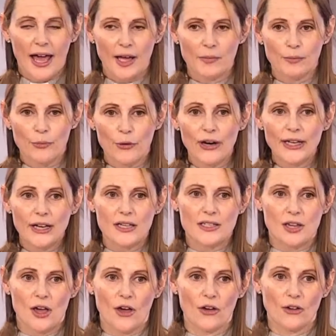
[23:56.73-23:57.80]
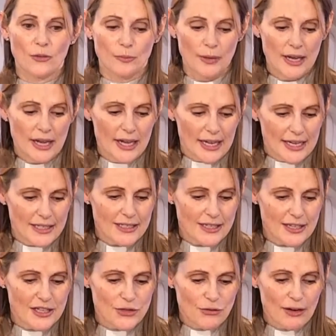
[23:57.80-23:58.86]
and bring us home
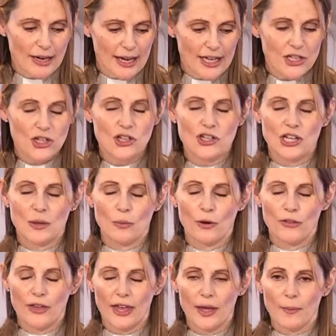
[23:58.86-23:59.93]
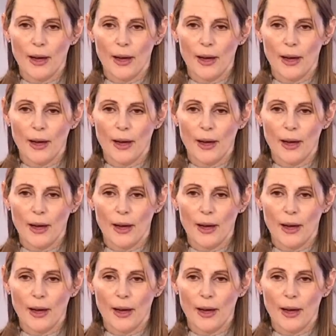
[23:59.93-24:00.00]
into this relationship with